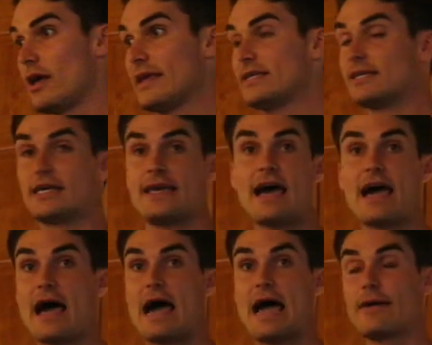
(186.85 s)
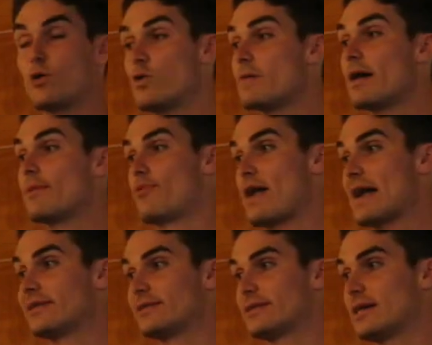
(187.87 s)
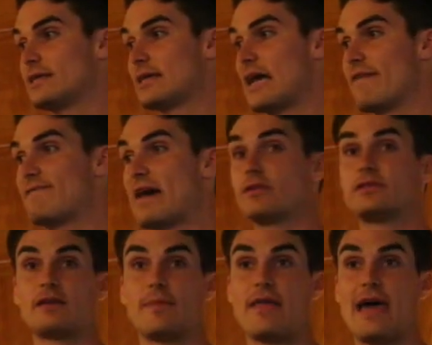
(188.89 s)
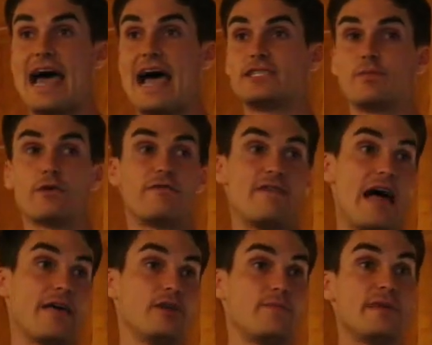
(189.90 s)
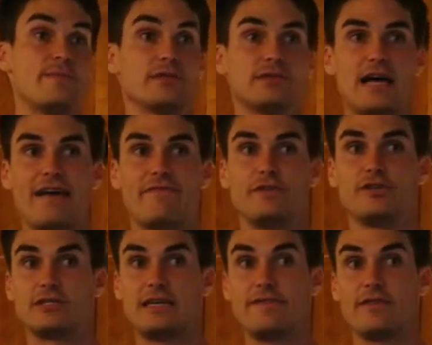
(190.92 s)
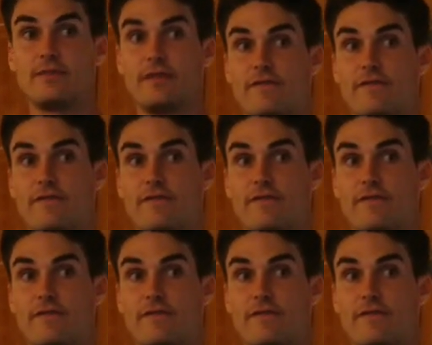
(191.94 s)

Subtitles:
and he's like, yeah, I quit my practice because I found something that adds more value to people's life than just giving them